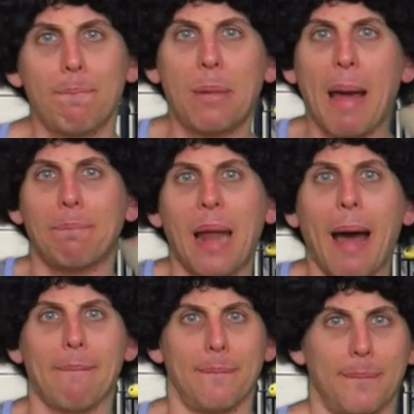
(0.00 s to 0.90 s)
Blah,
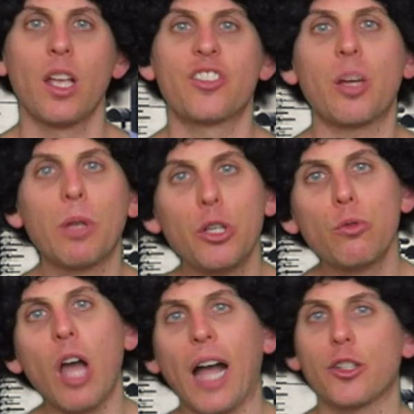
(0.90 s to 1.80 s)
blah! Some of
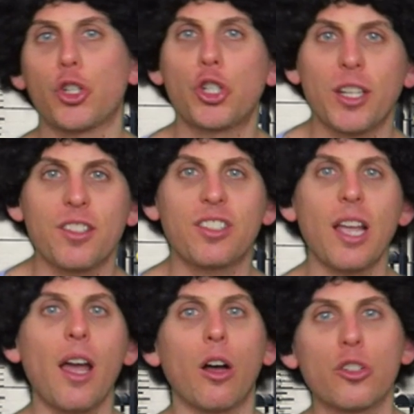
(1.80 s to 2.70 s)
you got shit
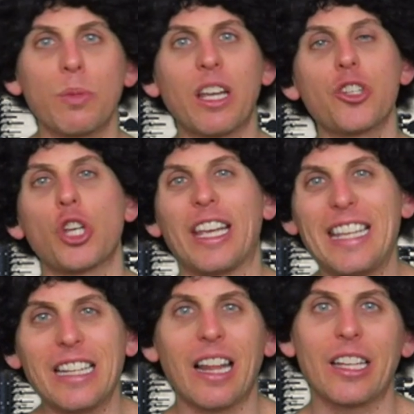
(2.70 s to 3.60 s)
cells because you
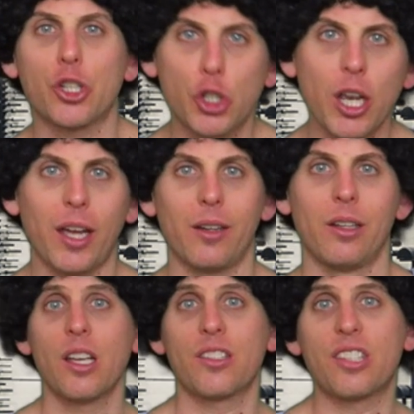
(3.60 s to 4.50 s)
eat like shit,
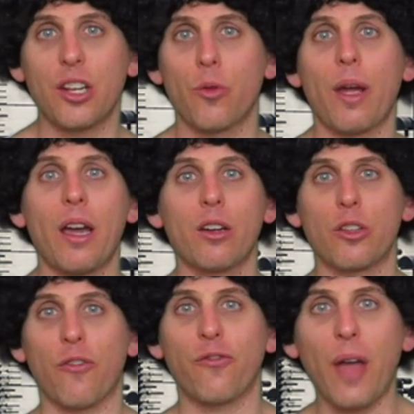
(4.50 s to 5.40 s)
sitting around
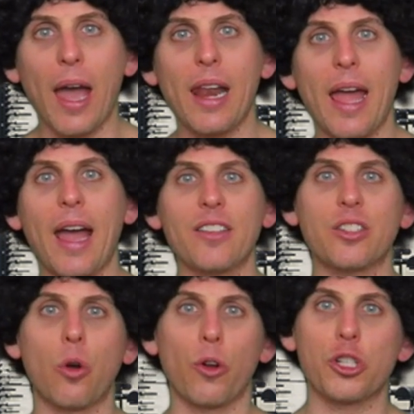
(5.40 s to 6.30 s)
on your fat
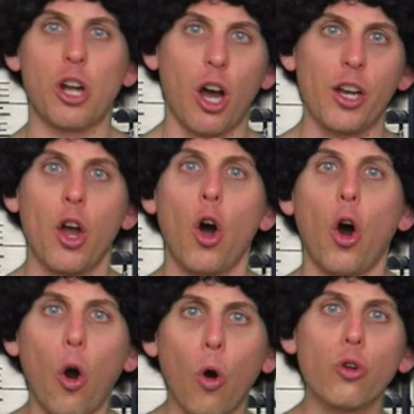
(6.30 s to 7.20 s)
ass, gorging on
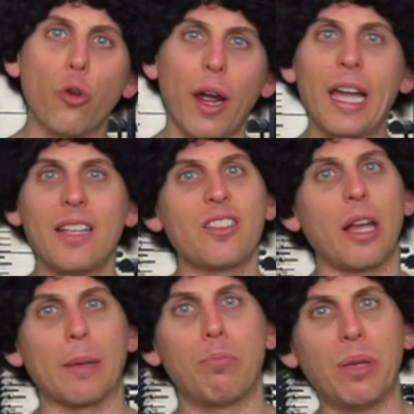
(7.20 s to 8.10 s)
whole grains
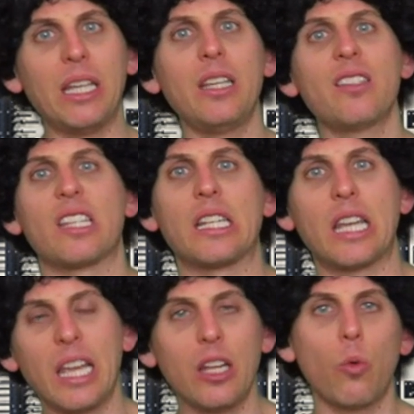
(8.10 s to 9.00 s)
like beans and
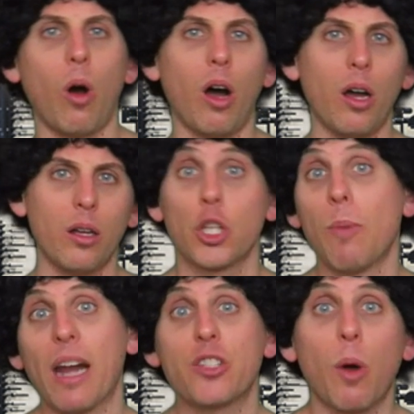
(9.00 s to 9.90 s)
quinoa.
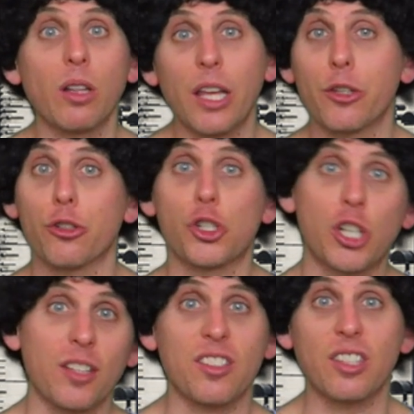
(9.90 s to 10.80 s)
You might as well let your
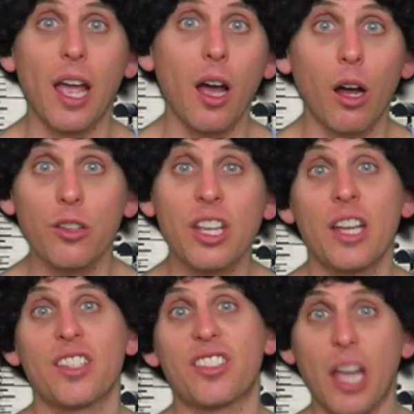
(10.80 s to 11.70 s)
shit cells
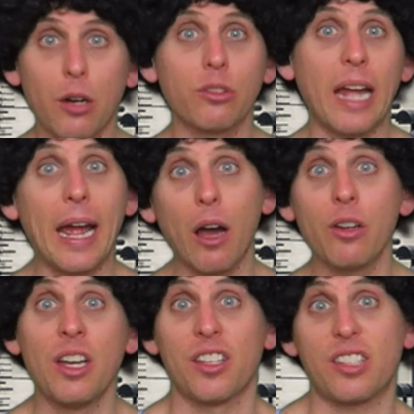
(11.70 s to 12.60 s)
settle
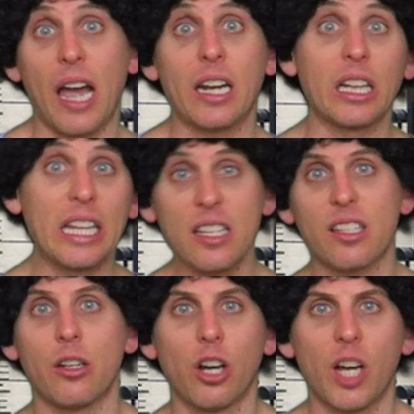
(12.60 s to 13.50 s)
down, sign a
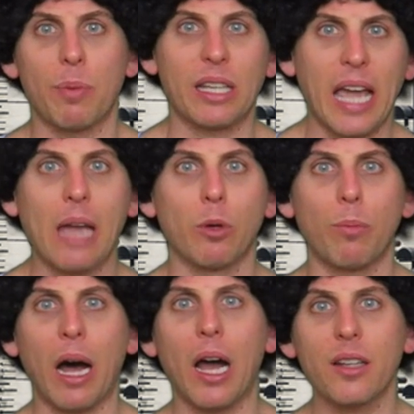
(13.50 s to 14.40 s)
lease, and hook up a cable
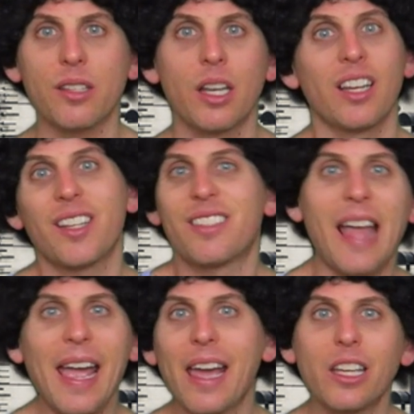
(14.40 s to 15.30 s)
box, because
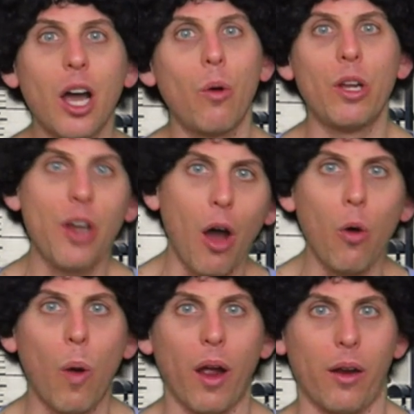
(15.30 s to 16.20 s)
they ain't going
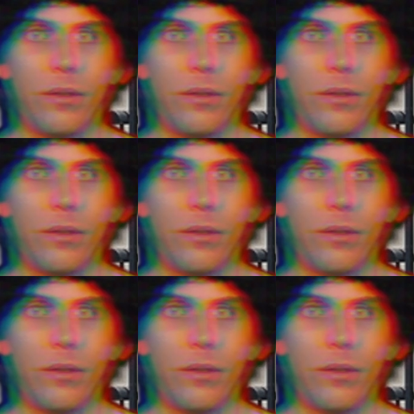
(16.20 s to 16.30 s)
nowhere.